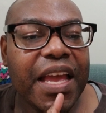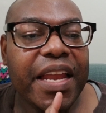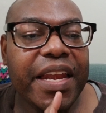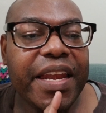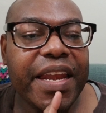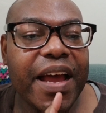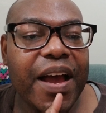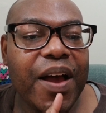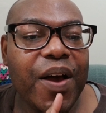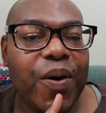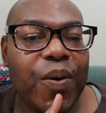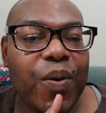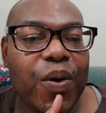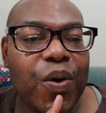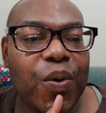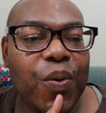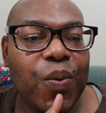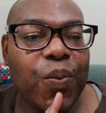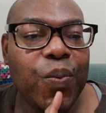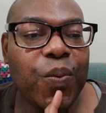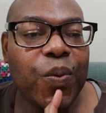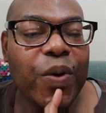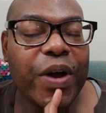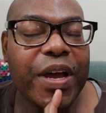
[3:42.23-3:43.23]
Now,
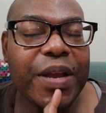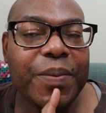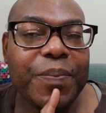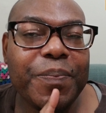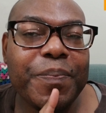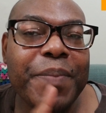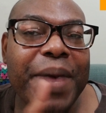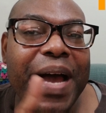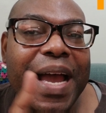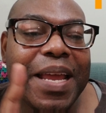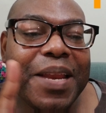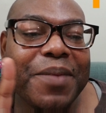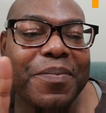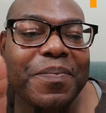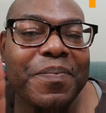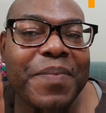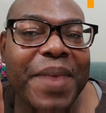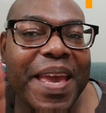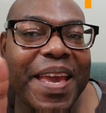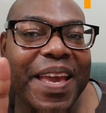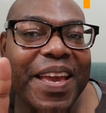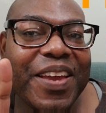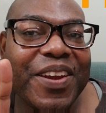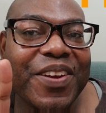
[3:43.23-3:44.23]
what might
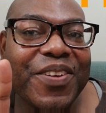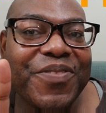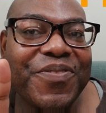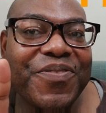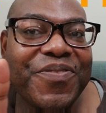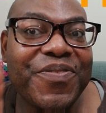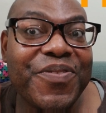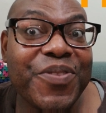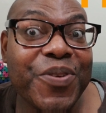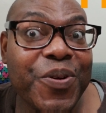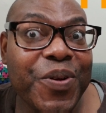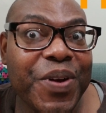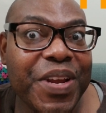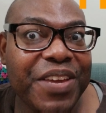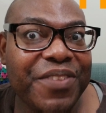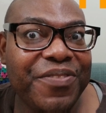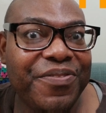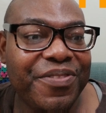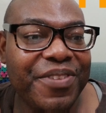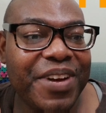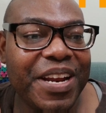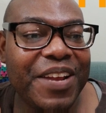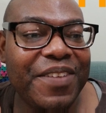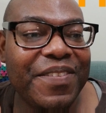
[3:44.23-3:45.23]
make it a fruity
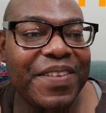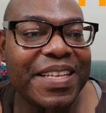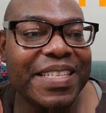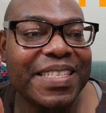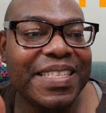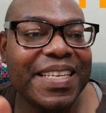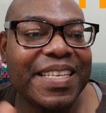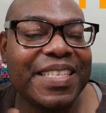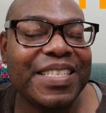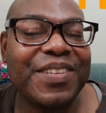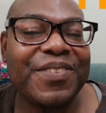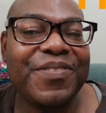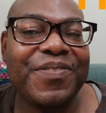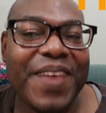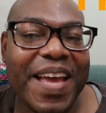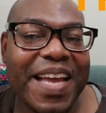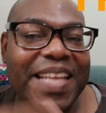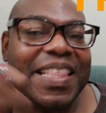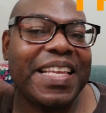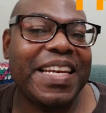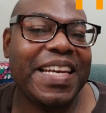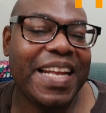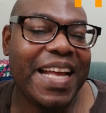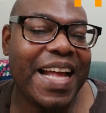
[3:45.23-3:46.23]
fragrance is the
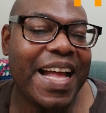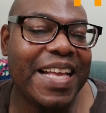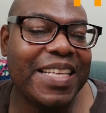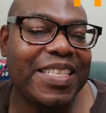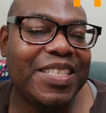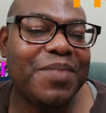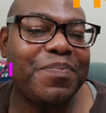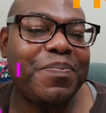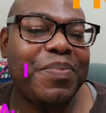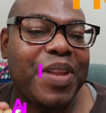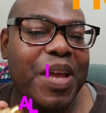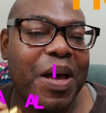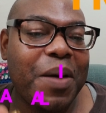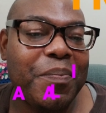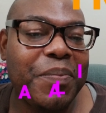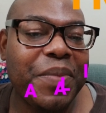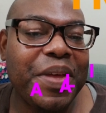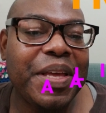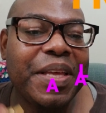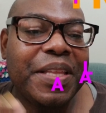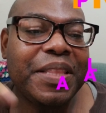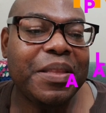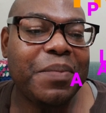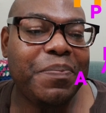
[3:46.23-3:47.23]
fact that it has the plum,
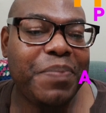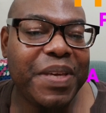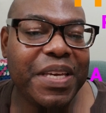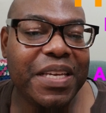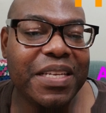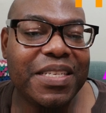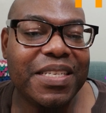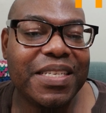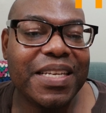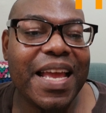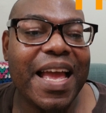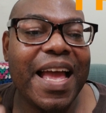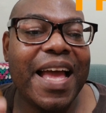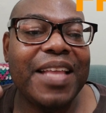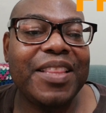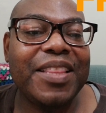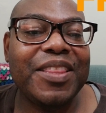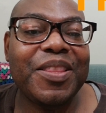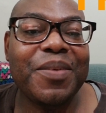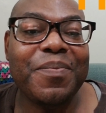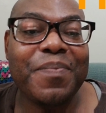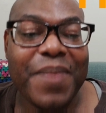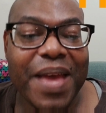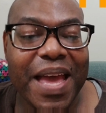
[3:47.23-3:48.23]
the peach,
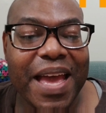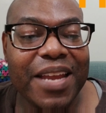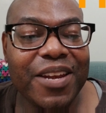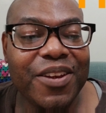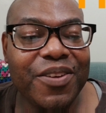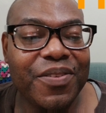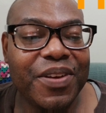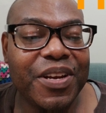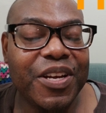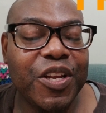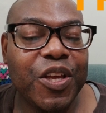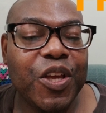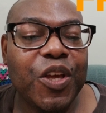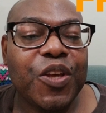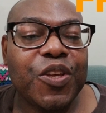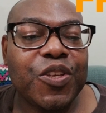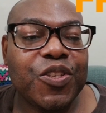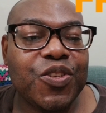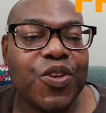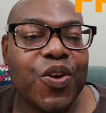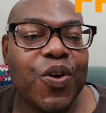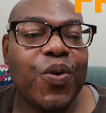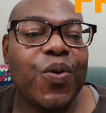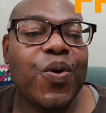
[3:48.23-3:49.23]
and the mandarin.
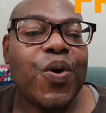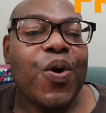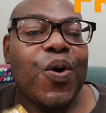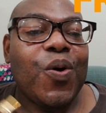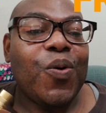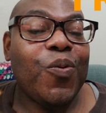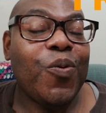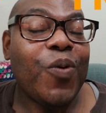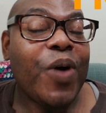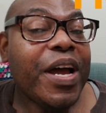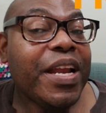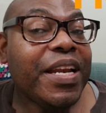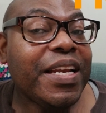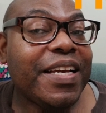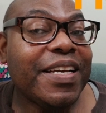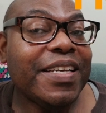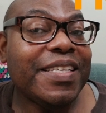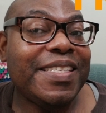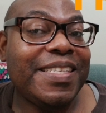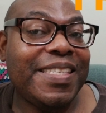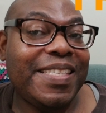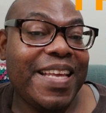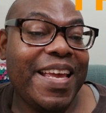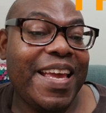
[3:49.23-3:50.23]
So one
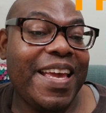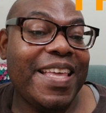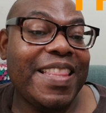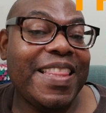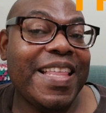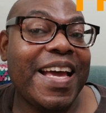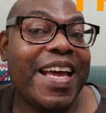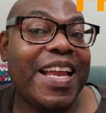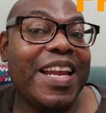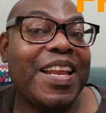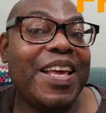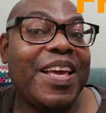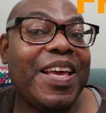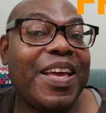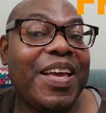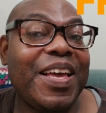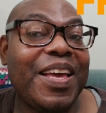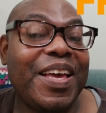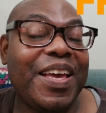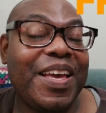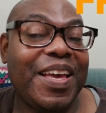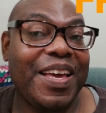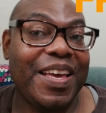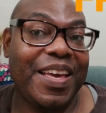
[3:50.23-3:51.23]
could say that
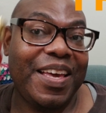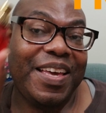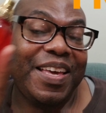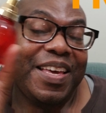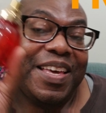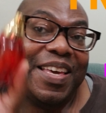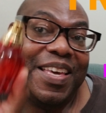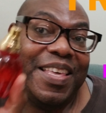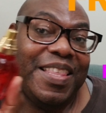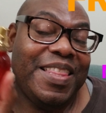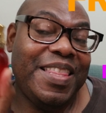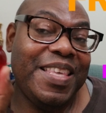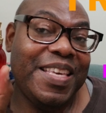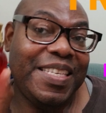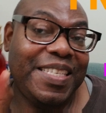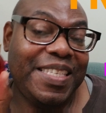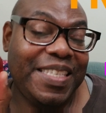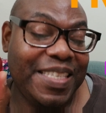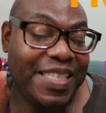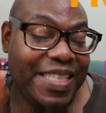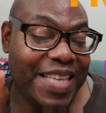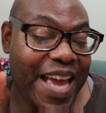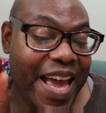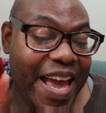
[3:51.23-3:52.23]

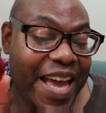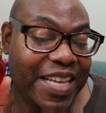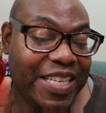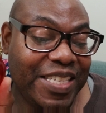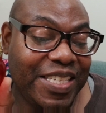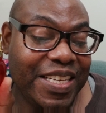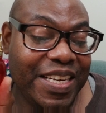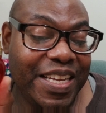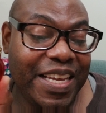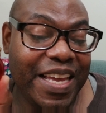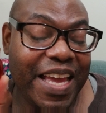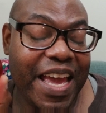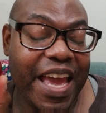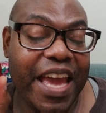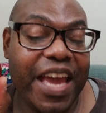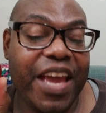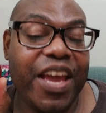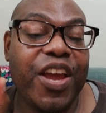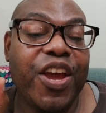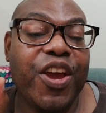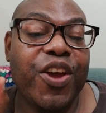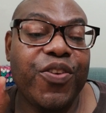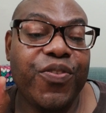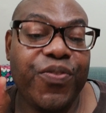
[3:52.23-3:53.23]
this is actually
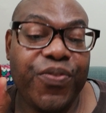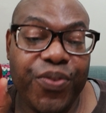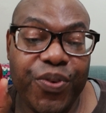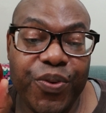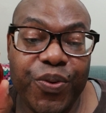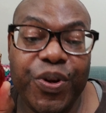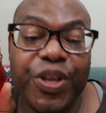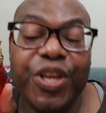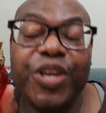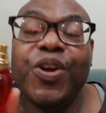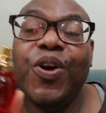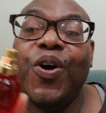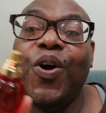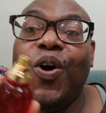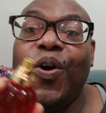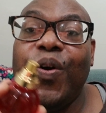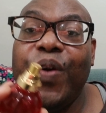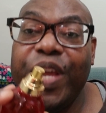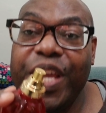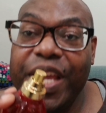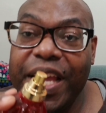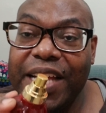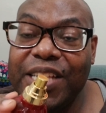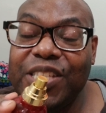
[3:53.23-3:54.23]
a fruity
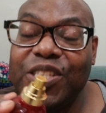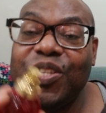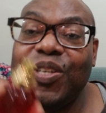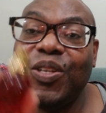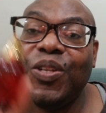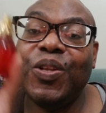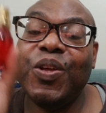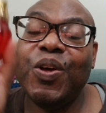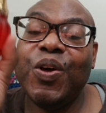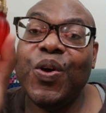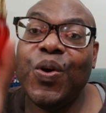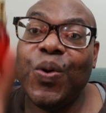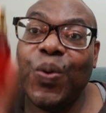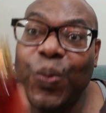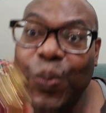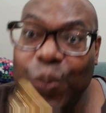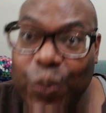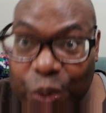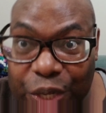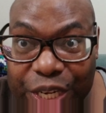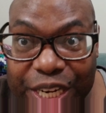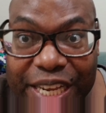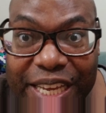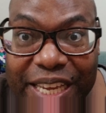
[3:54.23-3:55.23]
oriental
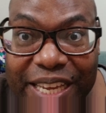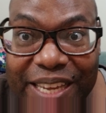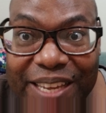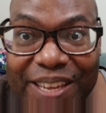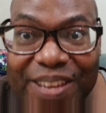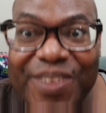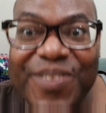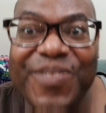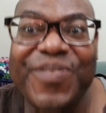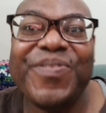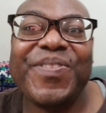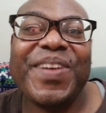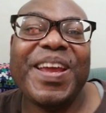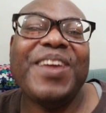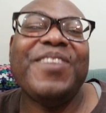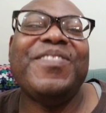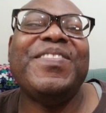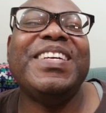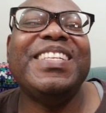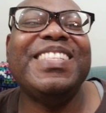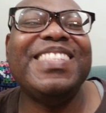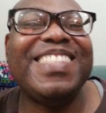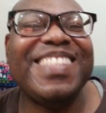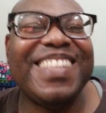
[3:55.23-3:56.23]
woody
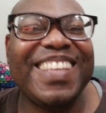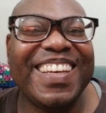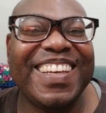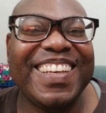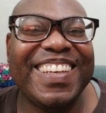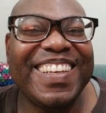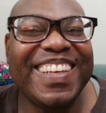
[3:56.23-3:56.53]
fragrance.